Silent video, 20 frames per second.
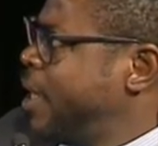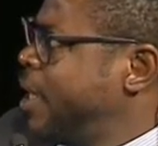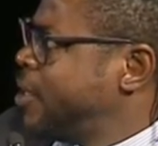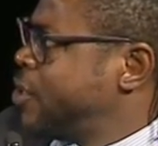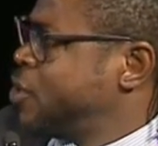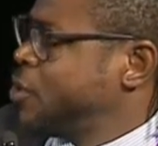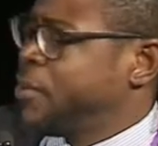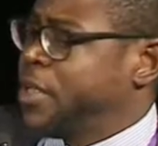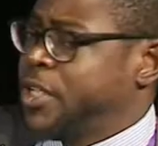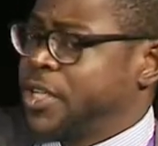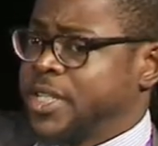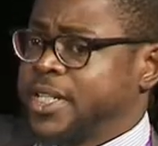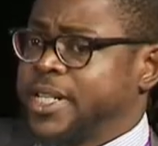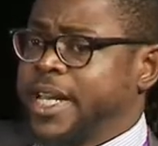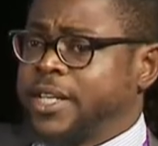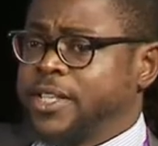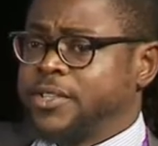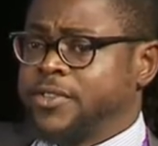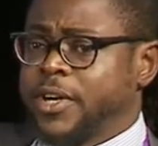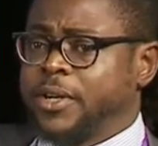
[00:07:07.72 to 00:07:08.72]
it took me just
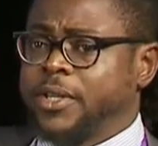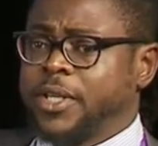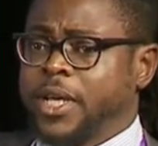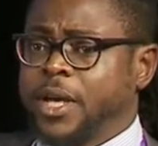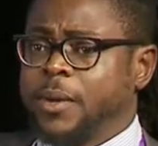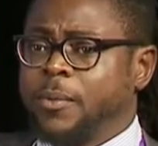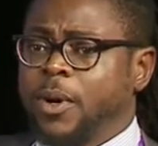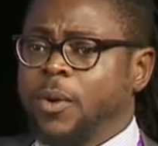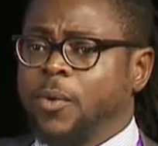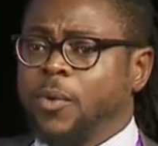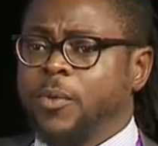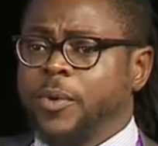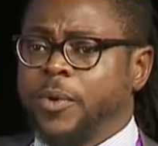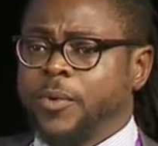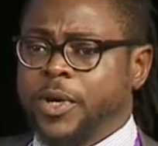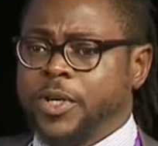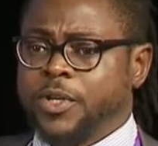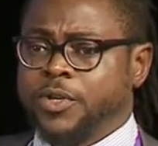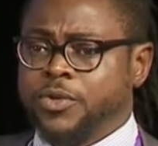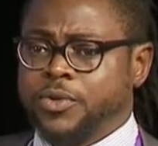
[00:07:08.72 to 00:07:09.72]
like trying to think about what we
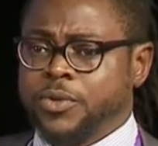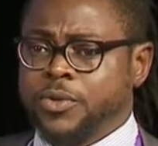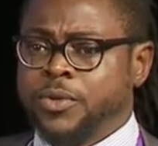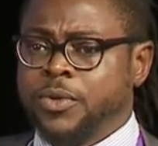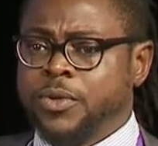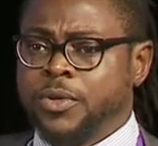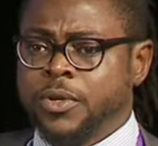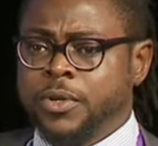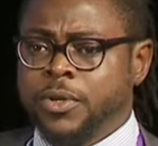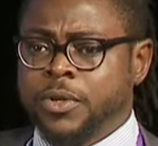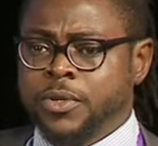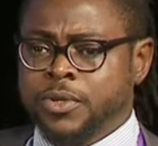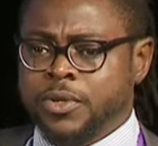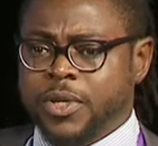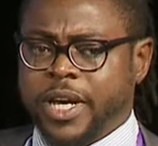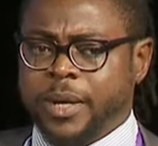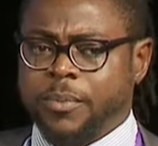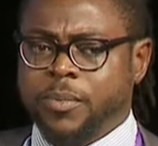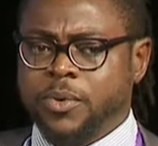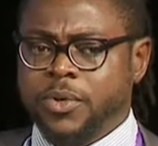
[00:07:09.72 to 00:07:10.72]
went through to
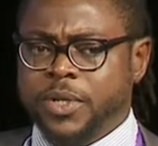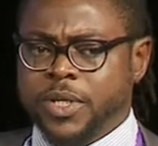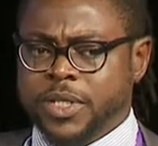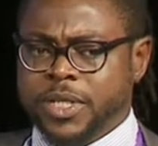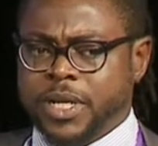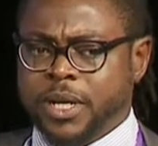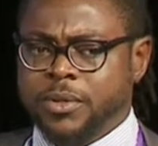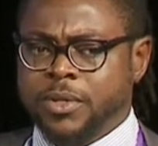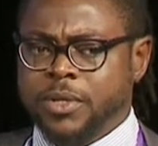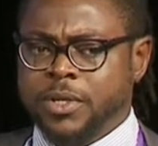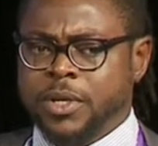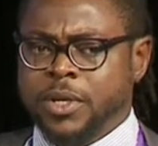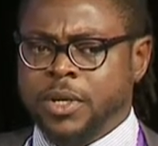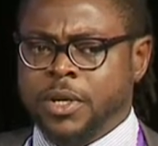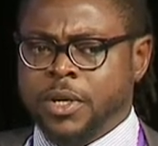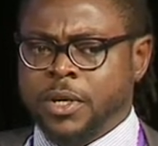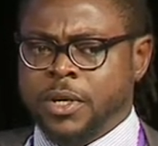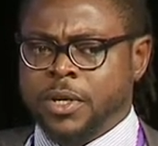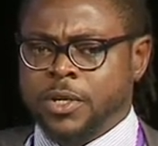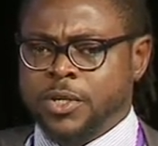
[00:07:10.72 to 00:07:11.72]
like pull this out.
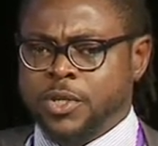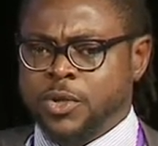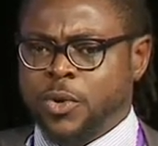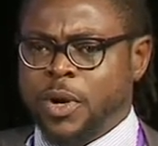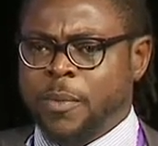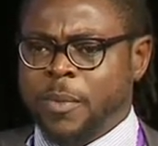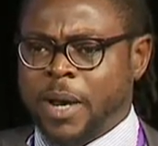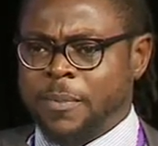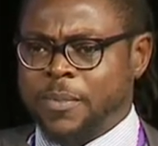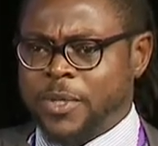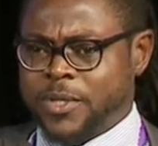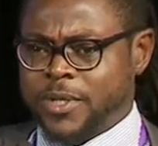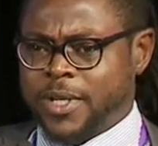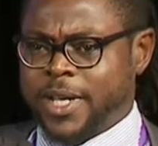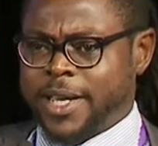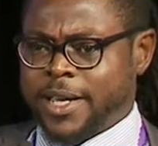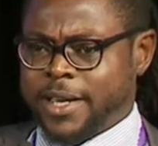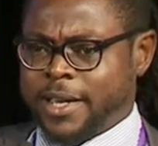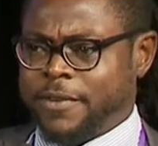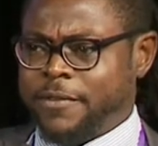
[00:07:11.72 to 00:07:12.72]
So I'm happy to
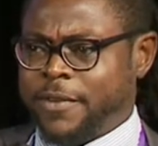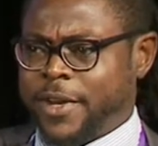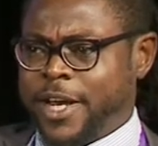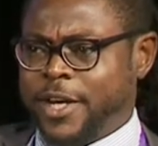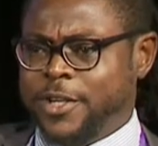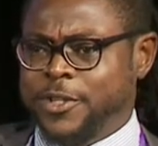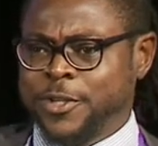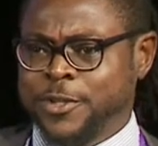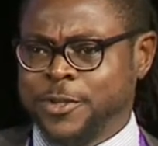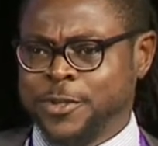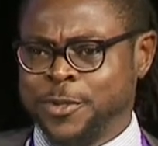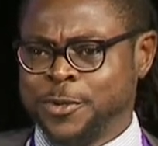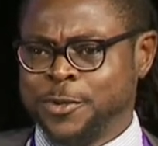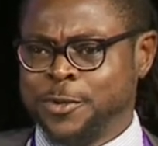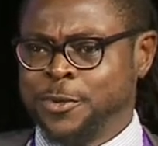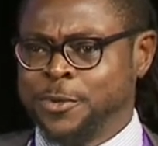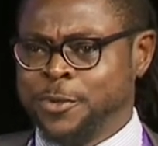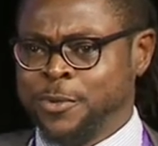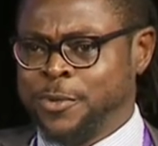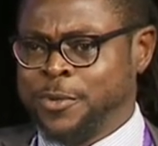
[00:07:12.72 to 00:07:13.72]
like get reactions
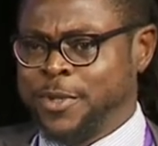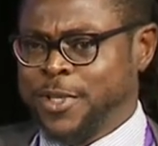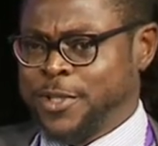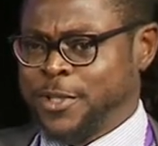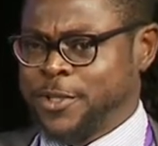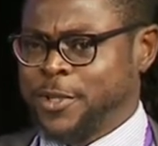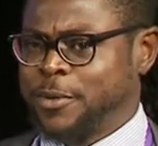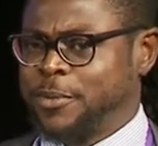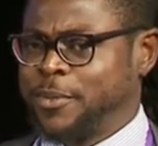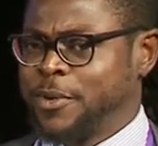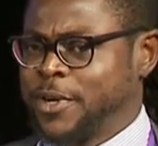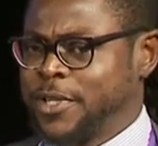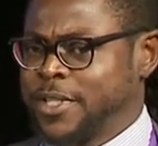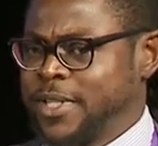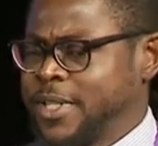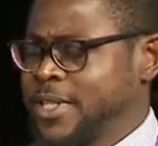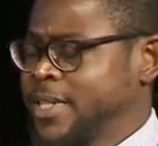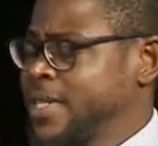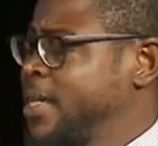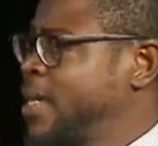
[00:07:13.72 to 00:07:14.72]
to the thought
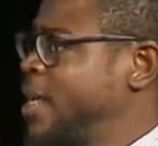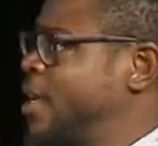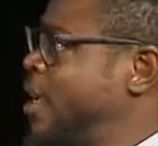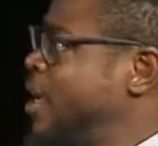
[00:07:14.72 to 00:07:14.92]
process.